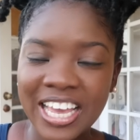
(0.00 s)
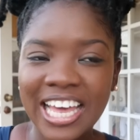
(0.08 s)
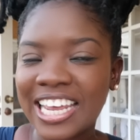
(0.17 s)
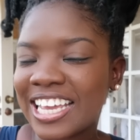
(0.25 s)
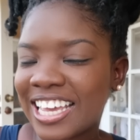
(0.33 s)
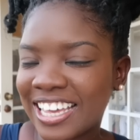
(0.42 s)

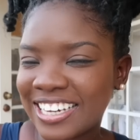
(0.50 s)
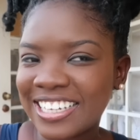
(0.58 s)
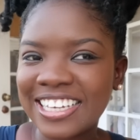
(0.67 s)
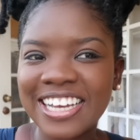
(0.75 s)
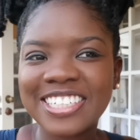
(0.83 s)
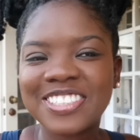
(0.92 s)
And again,
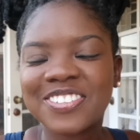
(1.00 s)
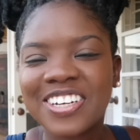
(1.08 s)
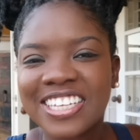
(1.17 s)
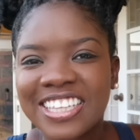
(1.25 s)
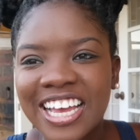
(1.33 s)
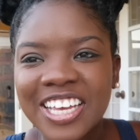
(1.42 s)
I just want
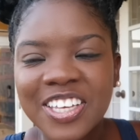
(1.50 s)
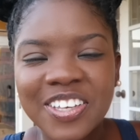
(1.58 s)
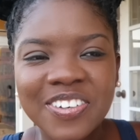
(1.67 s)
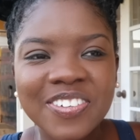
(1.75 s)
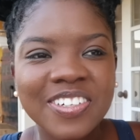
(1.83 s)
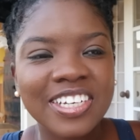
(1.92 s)
to thank
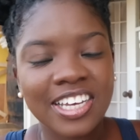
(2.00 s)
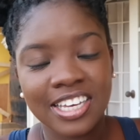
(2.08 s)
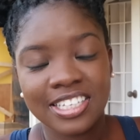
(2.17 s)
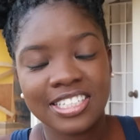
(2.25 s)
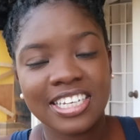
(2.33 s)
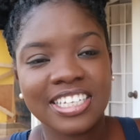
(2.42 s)
you.
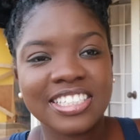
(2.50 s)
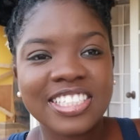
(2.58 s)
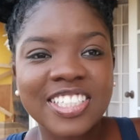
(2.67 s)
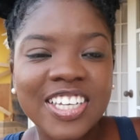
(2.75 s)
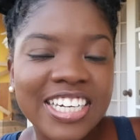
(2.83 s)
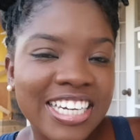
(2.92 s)
Today's
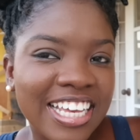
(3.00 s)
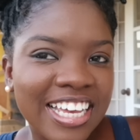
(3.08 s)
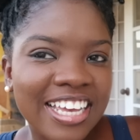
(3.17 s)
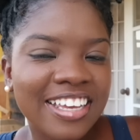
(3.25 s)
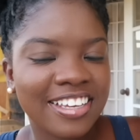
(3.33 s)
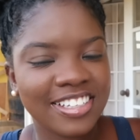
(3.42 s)

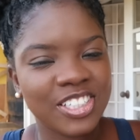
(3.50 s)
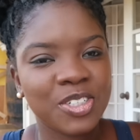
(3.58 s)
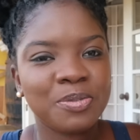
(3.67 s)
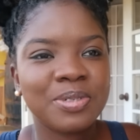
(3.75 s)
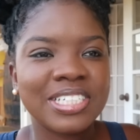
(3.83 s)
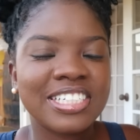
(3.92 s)
Sunday,
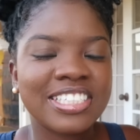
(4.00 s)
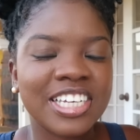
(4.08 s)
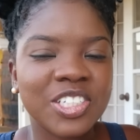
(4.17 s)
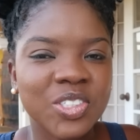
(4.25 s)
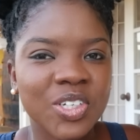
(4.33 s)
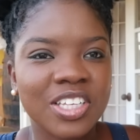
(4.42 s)
so please
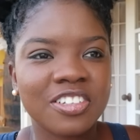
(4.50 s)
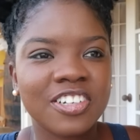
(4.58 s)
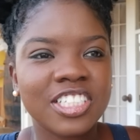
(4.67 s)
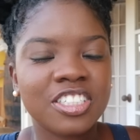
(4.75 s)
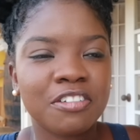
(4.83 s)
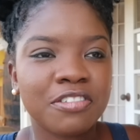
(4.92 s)
enjoy the
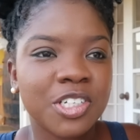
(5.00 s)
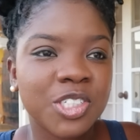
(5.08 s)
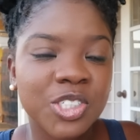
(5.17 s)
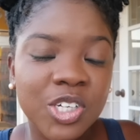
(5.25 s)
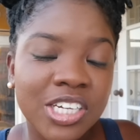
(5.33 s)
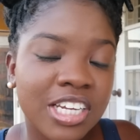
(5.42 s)
rest of your
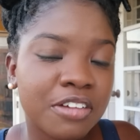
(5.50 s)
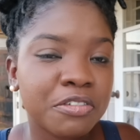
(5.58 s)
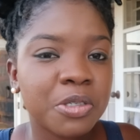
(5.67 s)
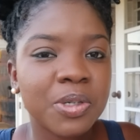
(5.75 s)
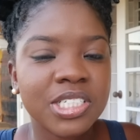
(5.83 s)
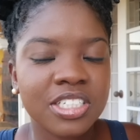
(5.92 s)
Sunday. If
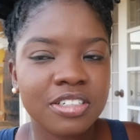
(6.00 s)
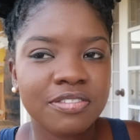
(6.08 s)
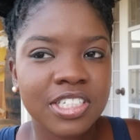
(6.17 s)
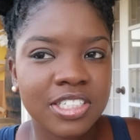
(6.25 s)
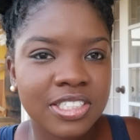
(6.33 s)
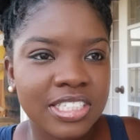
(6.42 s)
you're watching the
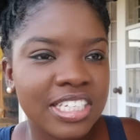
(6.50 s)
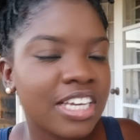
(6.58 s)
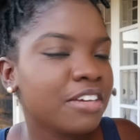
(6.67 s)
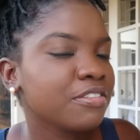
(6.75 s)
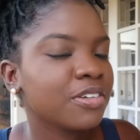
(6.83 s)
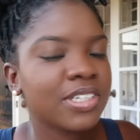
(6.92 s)
video
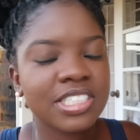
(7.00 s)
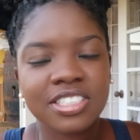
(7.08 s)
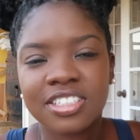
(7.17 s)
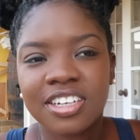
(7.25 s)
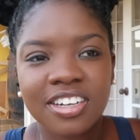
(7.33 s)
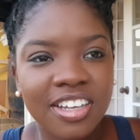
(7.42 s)
today, if you're watching
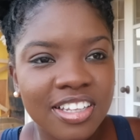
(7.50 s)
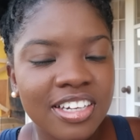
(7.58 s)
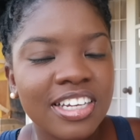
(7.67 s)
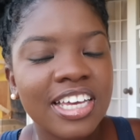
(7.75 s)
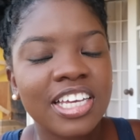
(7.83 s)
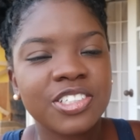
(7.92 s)
it on another
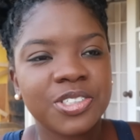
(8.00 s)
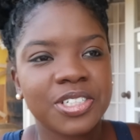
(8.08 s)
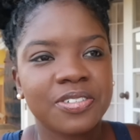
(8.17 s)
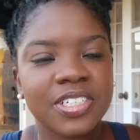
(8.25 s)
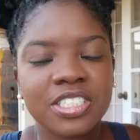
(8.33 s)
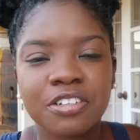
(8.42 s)
day, enjoy
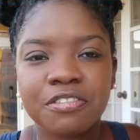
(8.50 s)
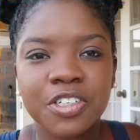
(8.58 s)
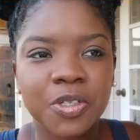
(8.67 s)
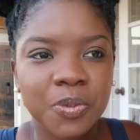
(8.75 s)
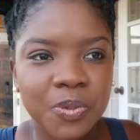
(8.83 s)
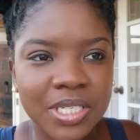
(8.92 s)
the rest of
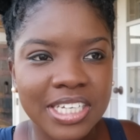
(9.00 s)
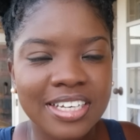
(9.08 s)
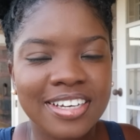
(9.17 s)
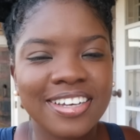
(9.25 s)
your week.